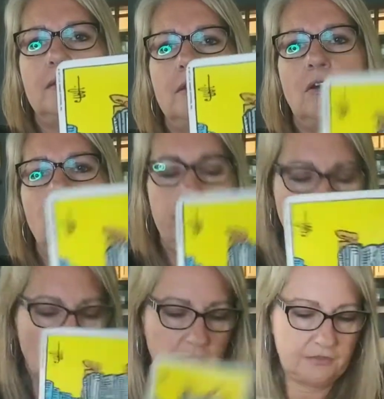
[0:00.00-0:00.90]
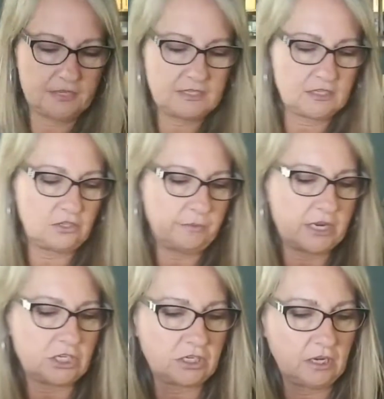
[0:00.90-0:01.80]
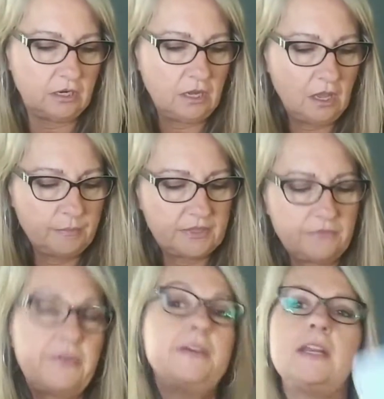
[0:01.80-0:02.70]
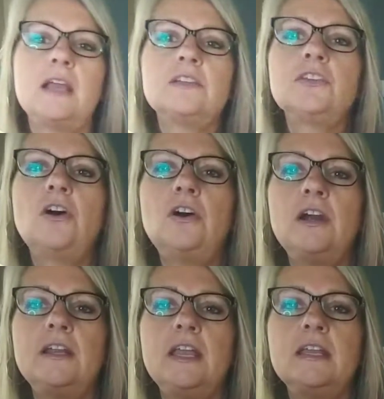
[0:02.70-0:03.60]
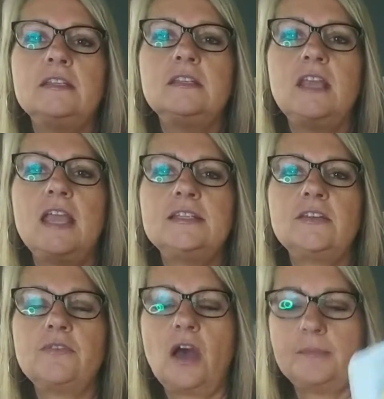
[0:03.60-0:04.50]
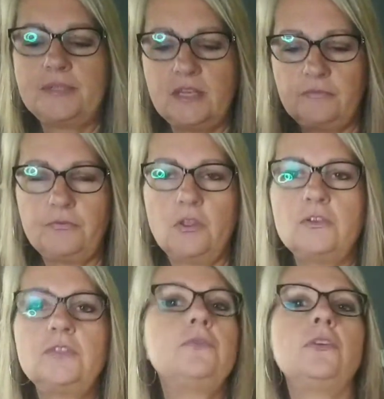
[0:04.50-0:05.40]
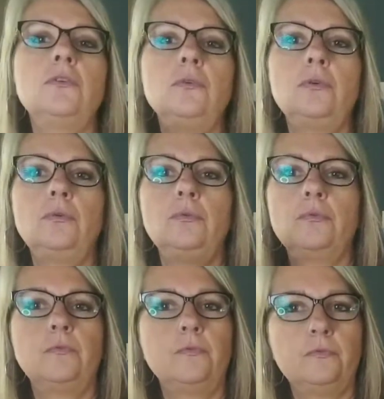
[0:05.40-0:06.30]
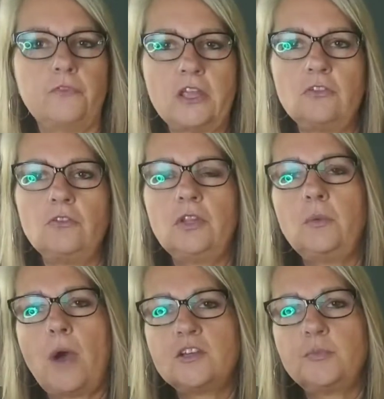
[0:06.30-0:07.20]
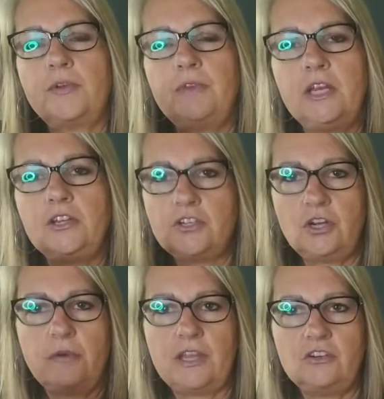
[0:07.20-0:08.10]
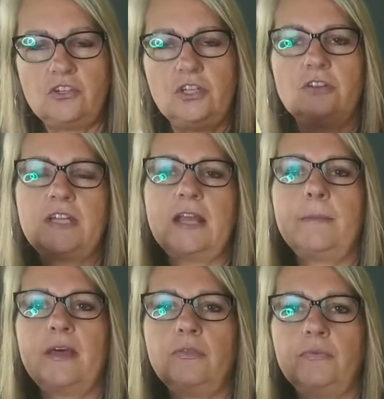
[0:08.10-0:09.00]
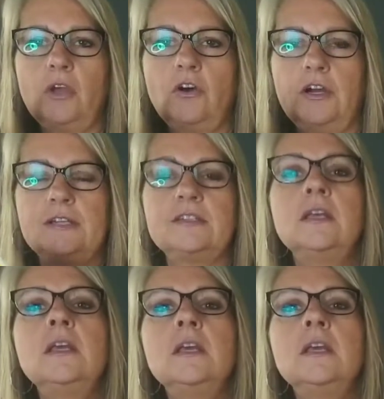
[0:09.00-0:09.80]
aren't we all in this situation? But the very next card is the Ace of Cups. And for those of you who regularly watch my readings, you know I usually go down about 3 cards.